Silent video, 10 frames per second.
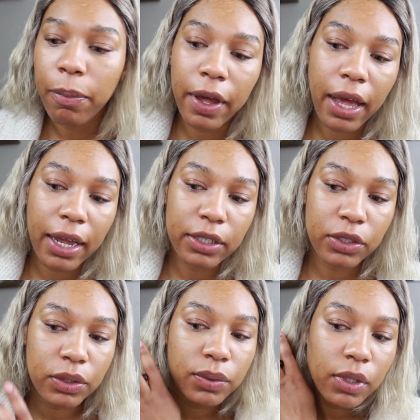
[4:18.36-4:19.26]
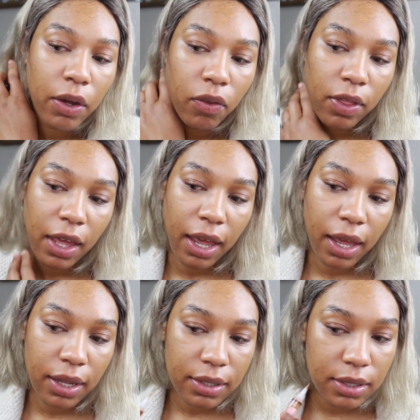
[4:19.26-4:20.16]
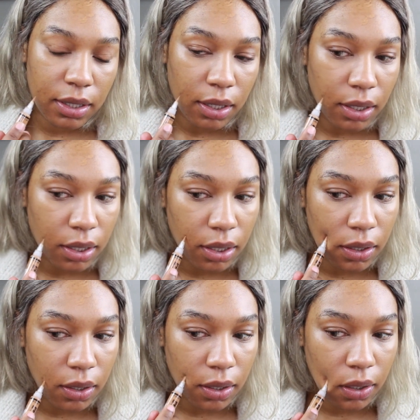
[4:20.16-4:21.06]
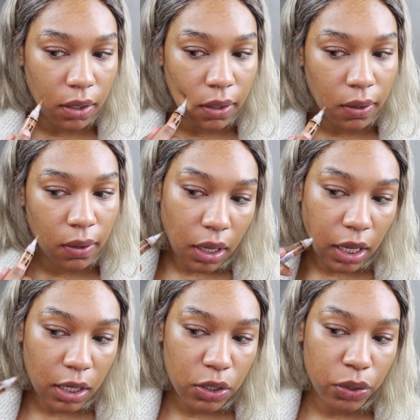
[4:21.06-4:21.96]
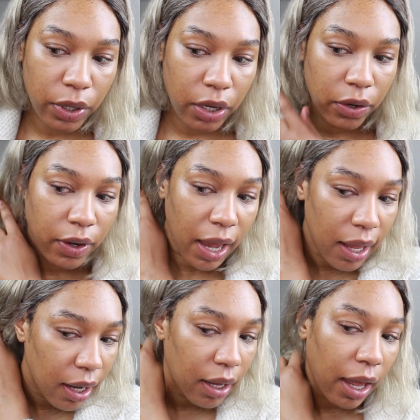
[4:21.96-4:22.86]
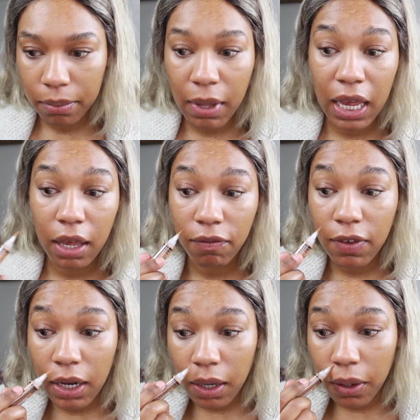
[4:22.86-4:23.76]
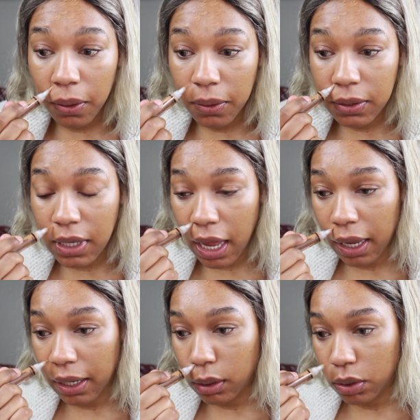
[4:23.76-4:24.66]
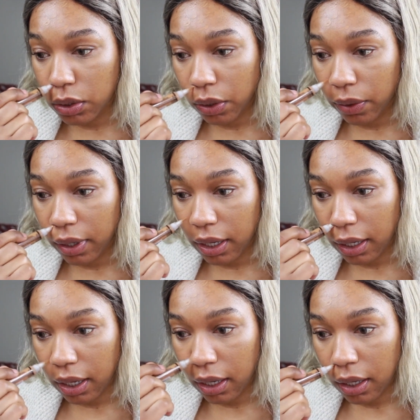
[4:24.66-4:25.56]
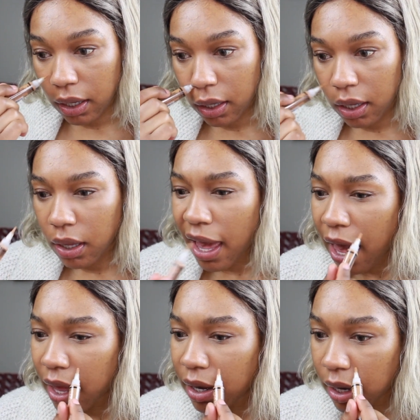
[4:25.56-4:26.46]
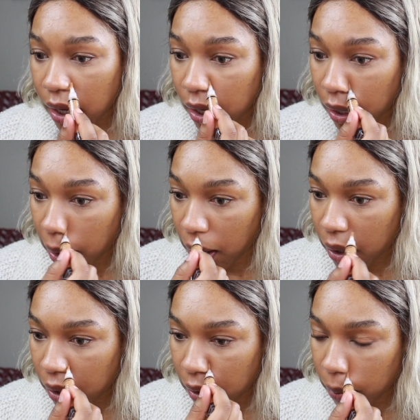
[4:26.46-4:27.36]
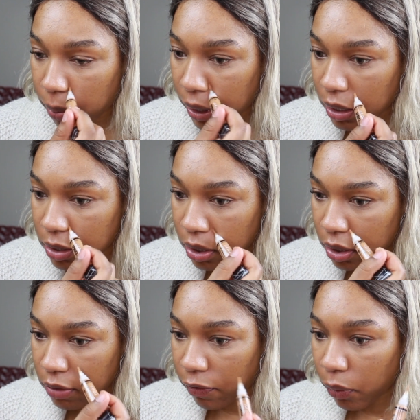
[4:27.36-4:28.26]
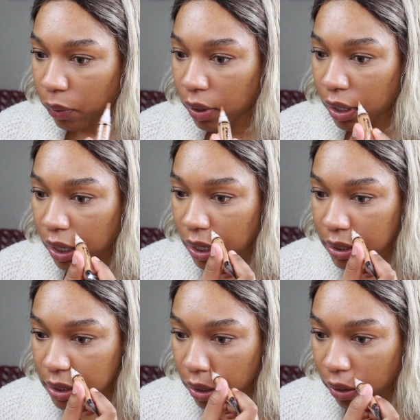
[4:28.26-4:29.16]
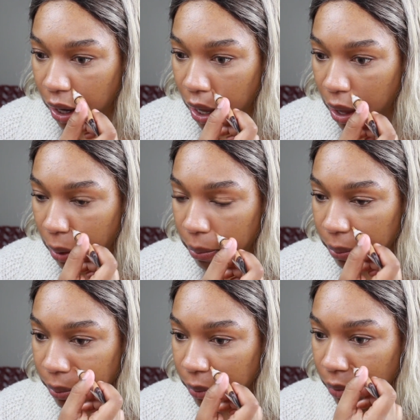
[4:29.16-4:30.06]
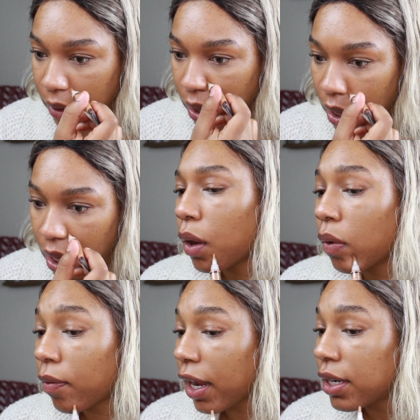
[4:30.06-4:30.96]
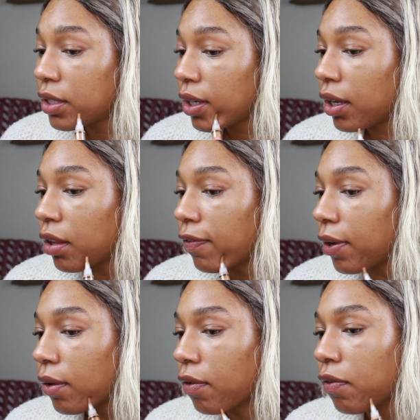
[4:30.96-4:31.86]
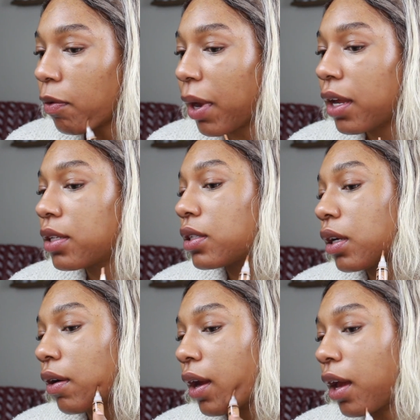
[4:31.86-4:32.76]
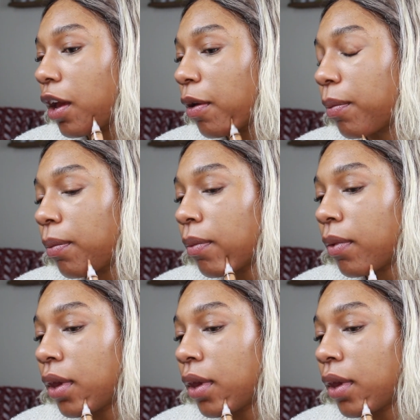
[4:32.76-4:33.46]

But I do know that I enjoy creating, making videos. I enjoy editing pictures for Instagram, arranging the photos for my Instagram